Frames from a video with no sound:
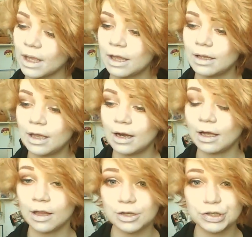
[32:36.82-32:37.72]
And then I
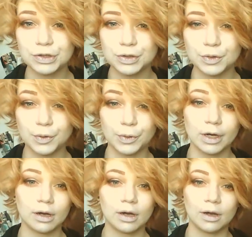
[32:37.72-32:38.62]
like to do
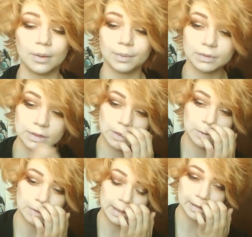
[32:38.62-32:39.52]

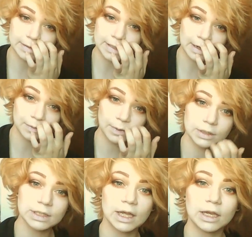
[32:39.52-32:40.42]
2 things. I
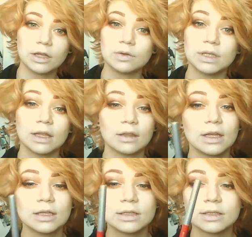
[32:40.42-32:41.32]
first like using
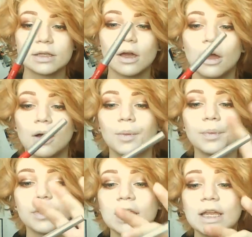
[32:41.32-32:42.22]
this
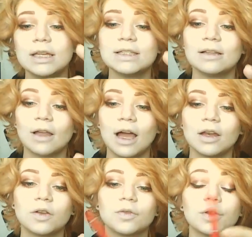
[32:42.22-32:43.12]
Easy
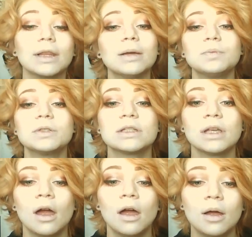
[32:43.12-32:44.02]
Liner for Lips
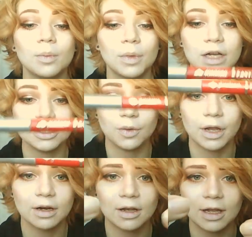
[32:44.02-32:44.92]
by
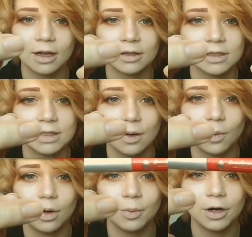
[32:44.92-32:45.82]
Joanna. I got this at
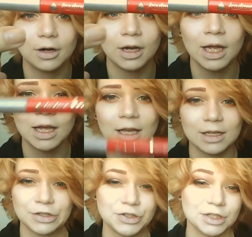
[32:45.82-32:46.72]
Walmart.
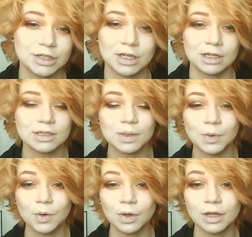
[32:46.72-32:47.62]
It's just a
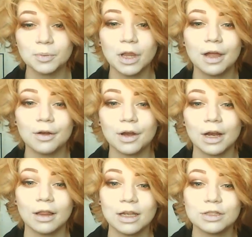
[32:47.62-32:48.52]
typical lip liner, and
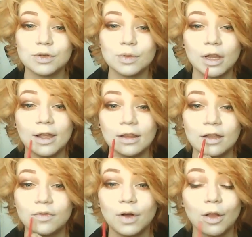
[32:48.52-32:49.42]
I like to
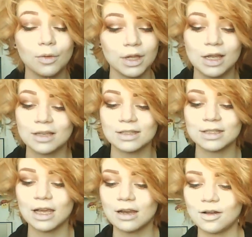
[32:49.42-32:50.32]
lightly follow the
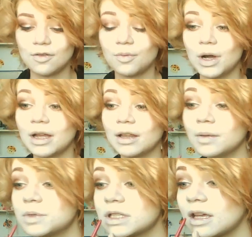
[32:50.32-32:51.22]
inside of my
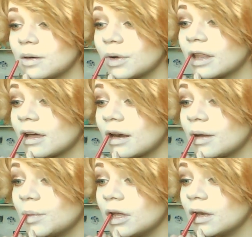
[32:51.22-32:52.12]
lips, and by that I
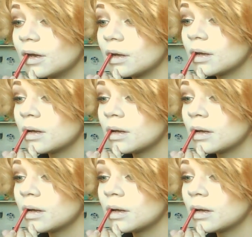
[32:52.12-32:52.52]
mean